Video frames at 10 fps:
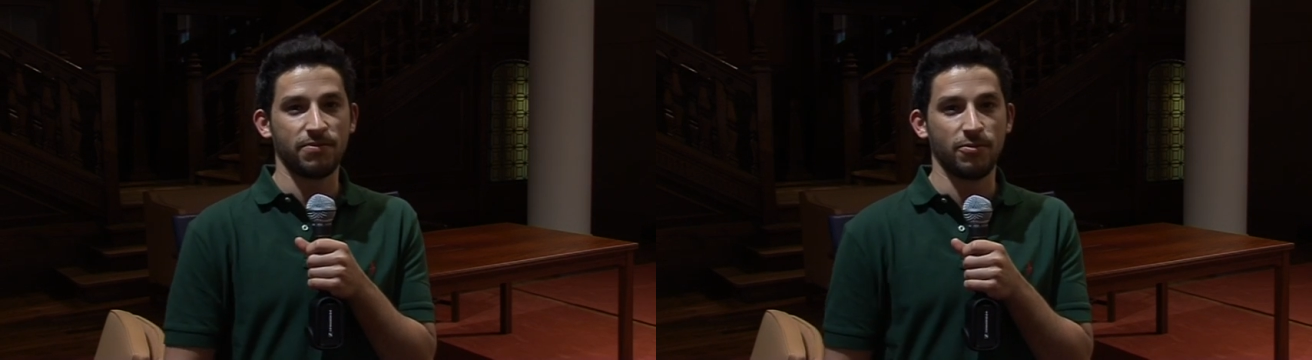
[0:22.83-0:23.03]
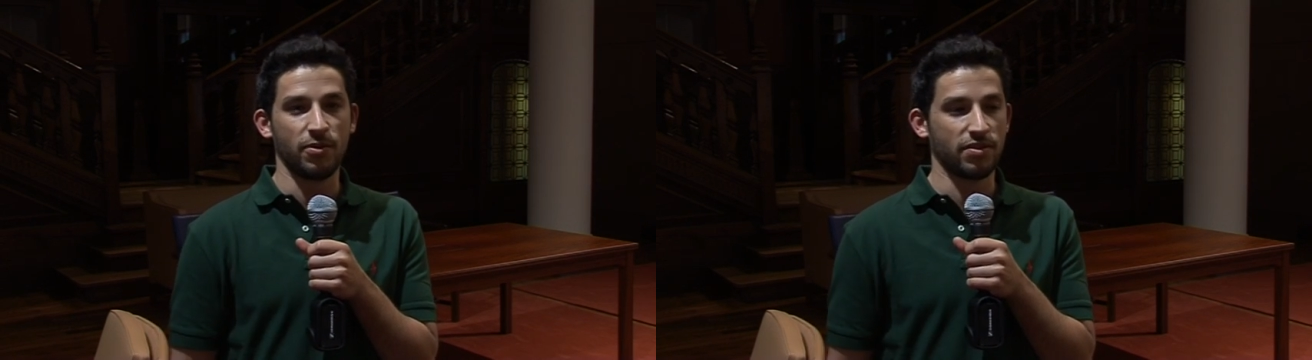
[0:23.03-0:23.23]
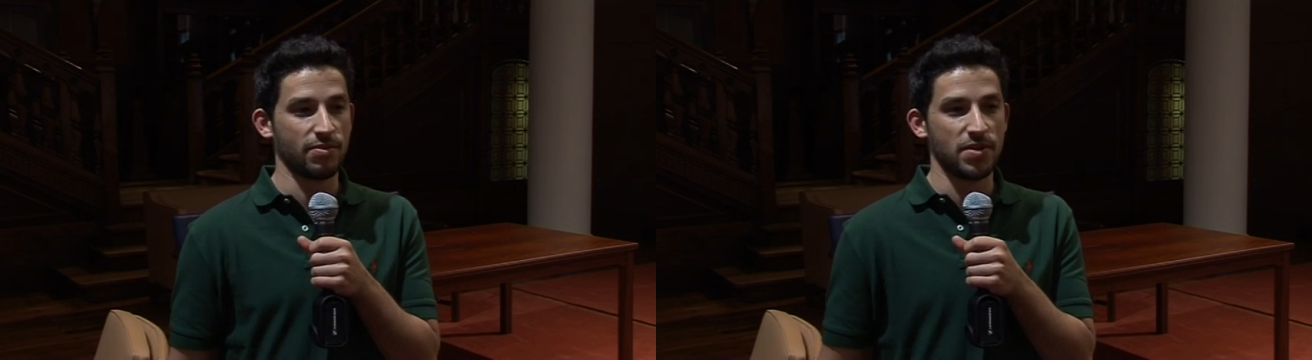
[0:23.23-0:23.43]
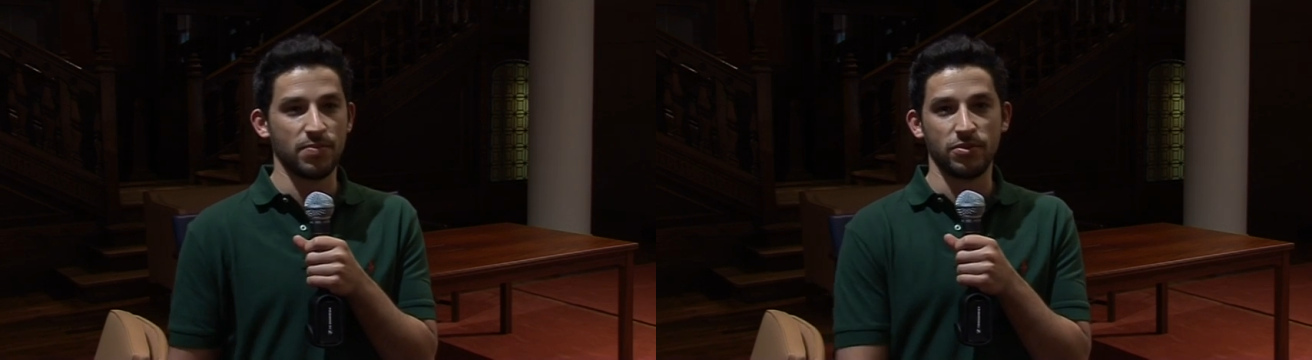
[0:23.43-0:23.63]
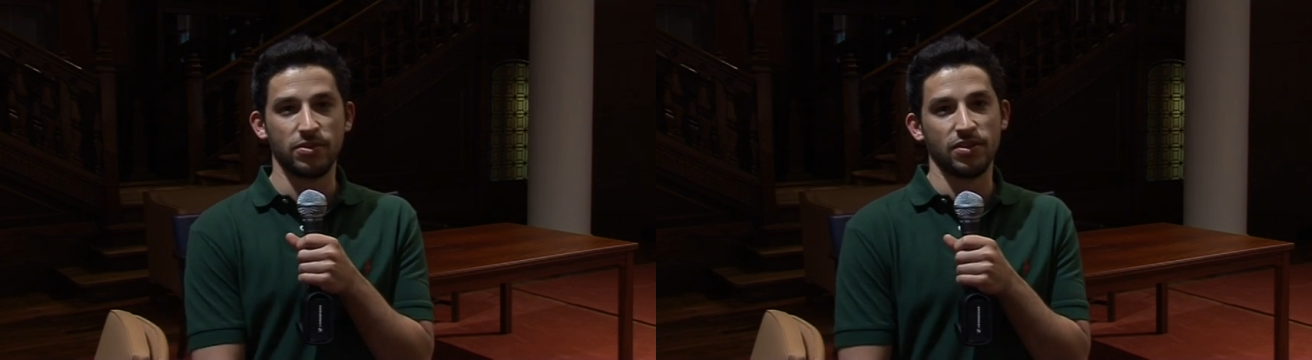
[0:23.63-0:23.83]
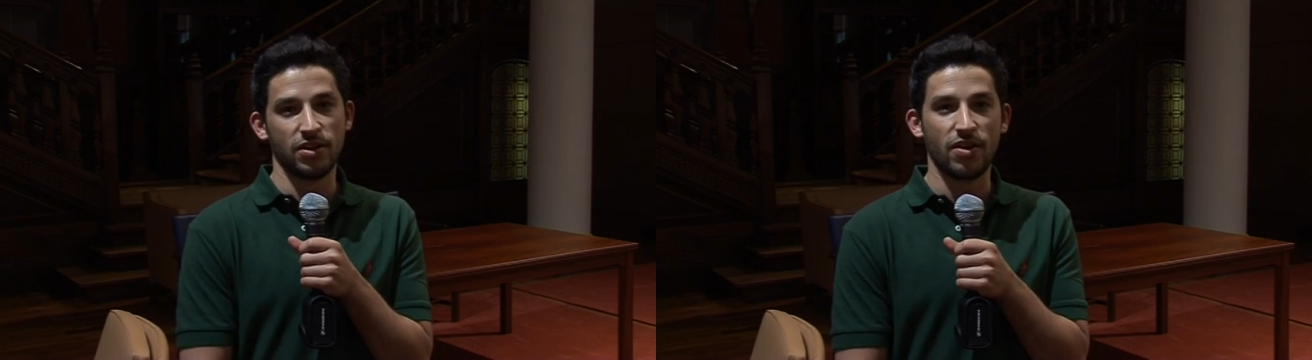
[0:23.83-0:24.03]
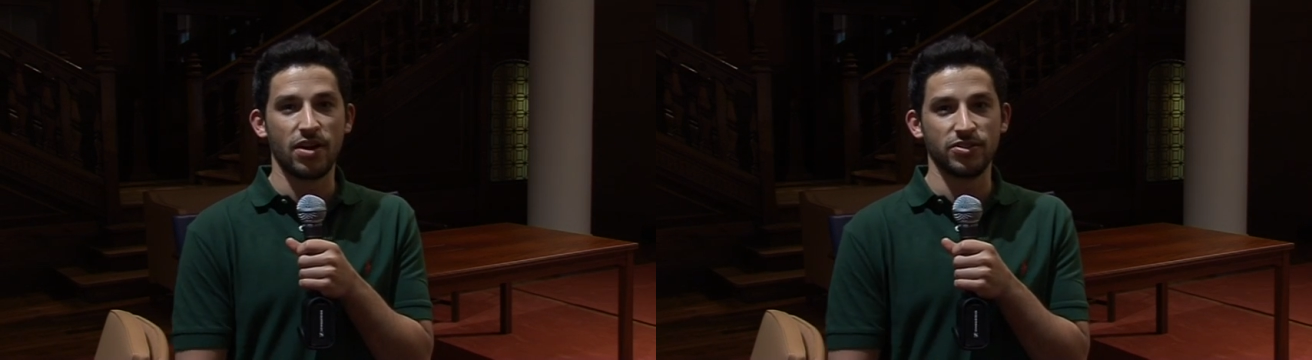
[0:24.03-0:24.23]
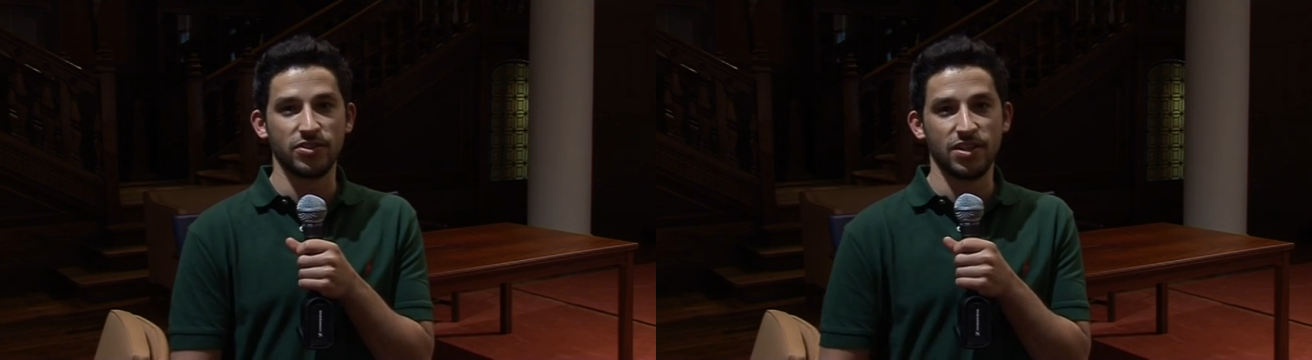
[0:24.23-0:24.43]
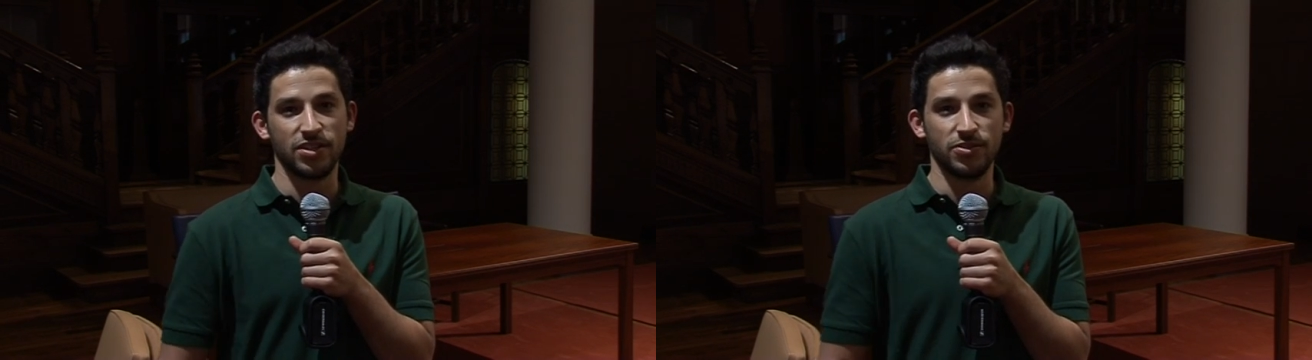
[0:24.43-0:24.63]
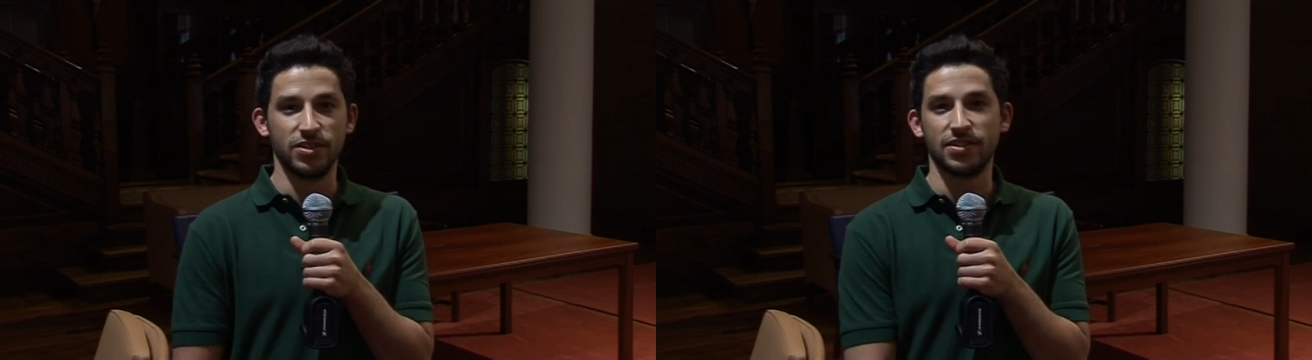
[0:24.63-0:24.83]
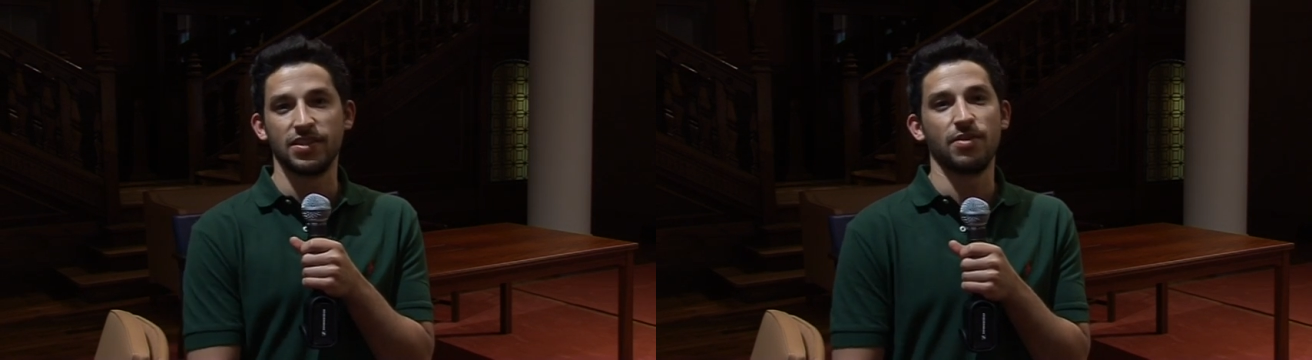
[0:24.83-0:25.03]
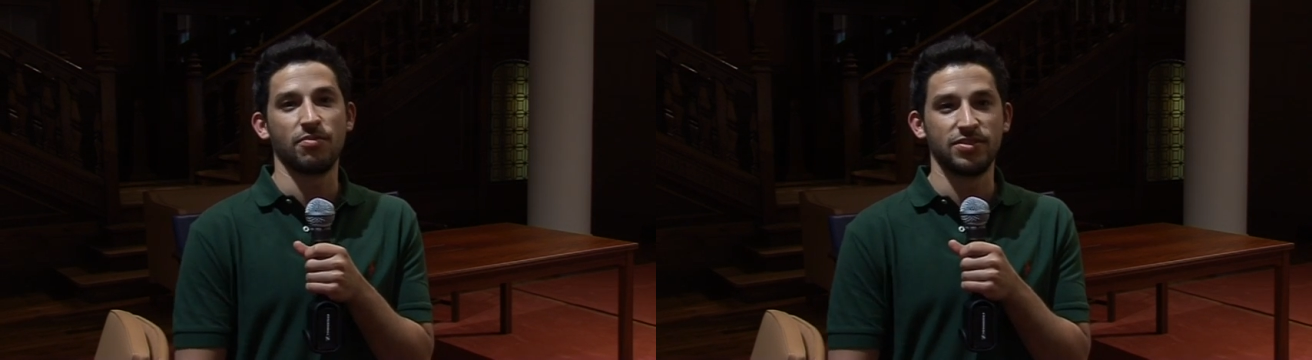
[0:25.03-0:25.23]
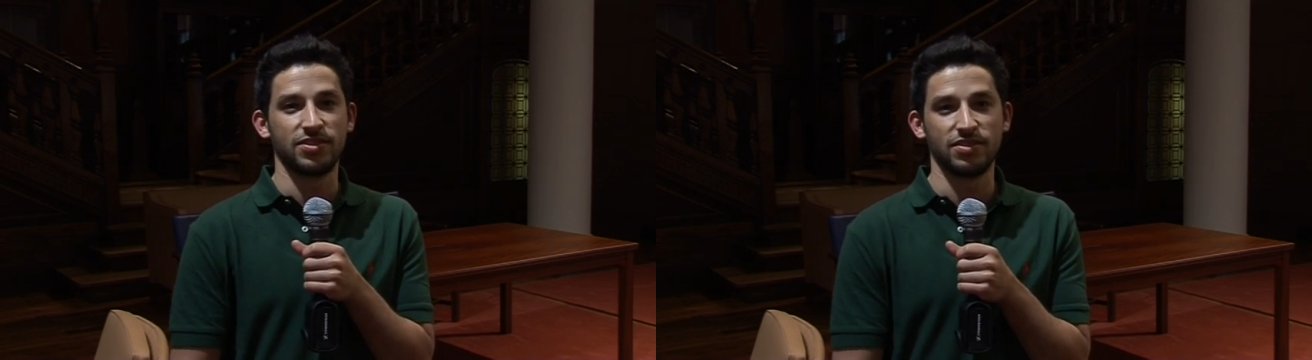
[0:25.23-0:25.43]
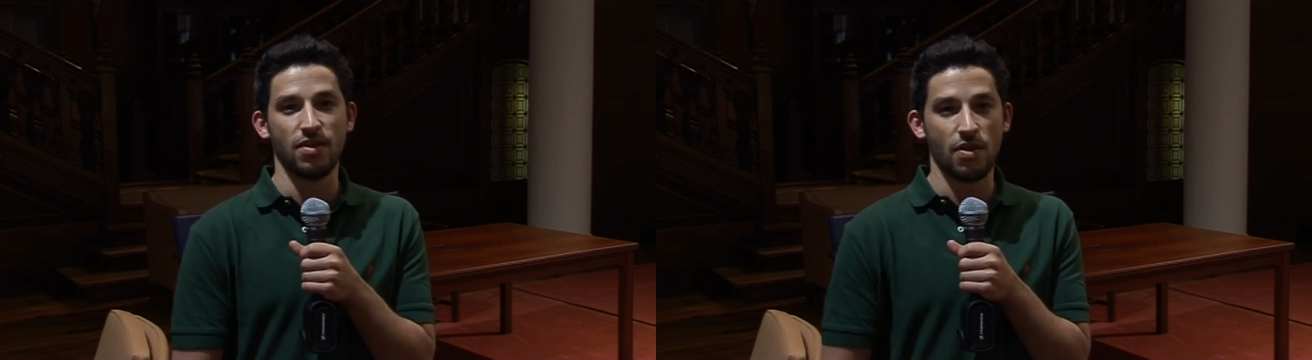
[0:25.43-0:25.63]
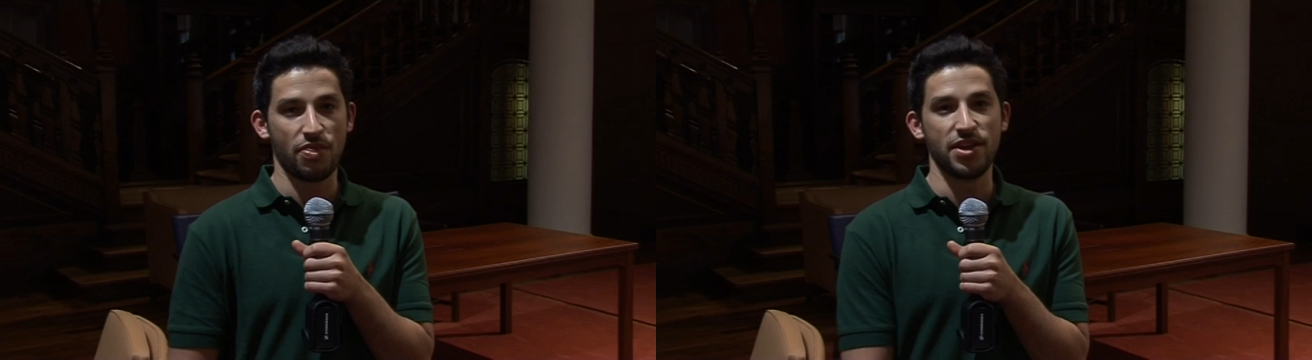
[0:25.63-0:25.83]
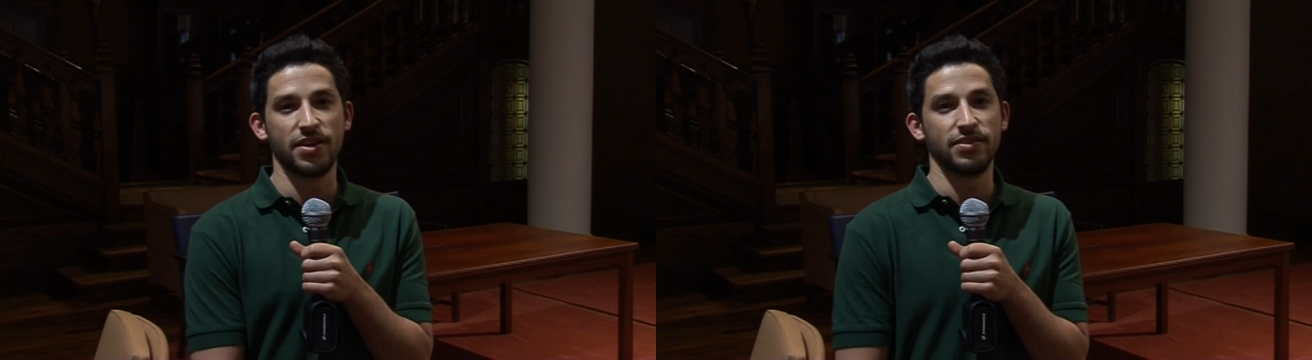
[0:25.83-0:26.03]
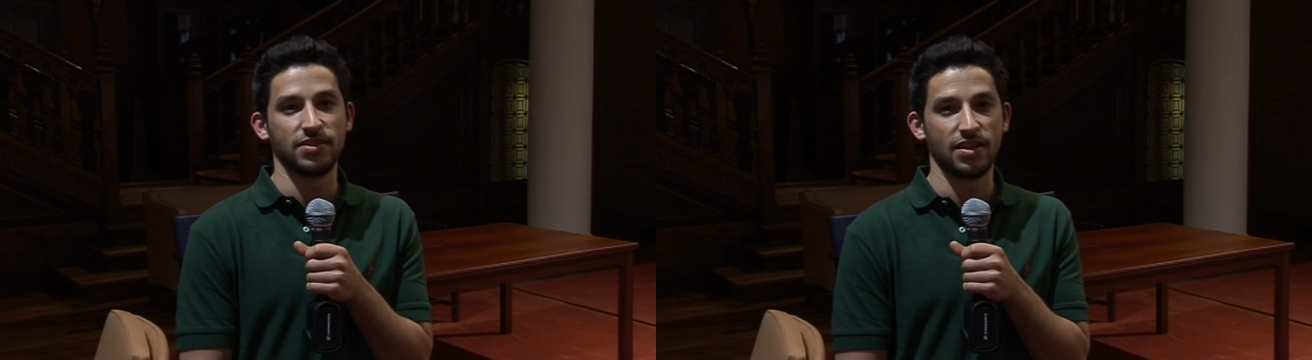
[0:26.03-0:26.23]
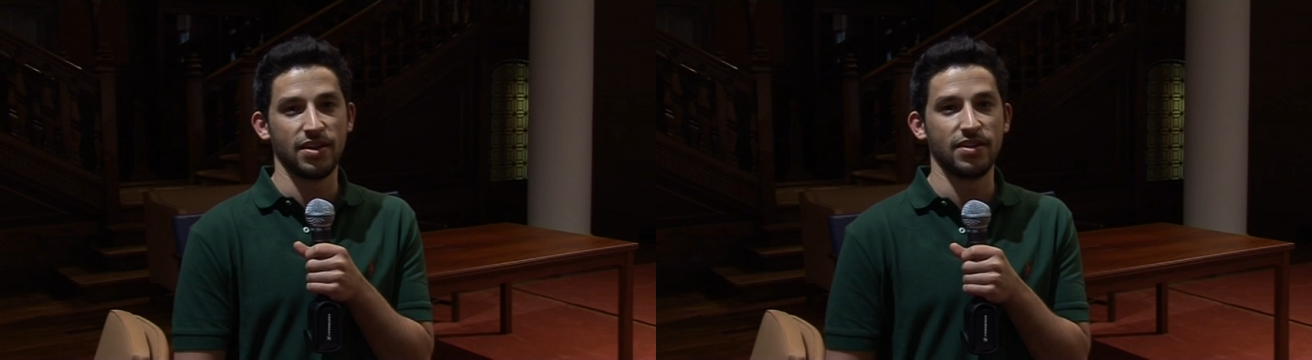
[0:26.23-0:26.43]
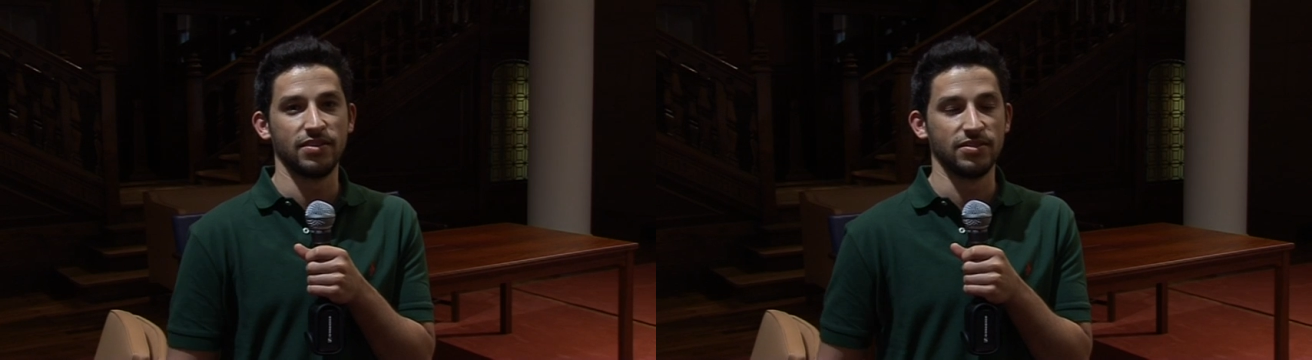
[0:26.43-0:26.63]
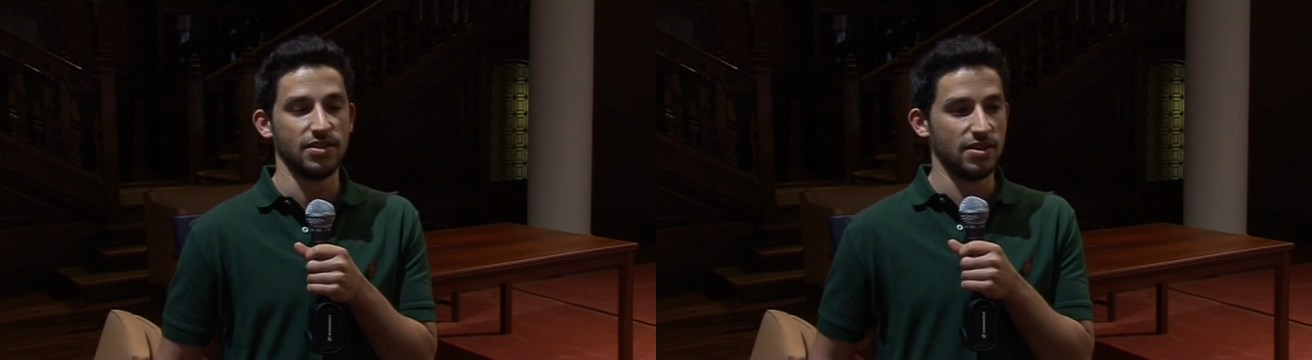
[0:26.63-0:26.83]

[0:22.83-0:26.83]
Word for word: with people around you that do the same things and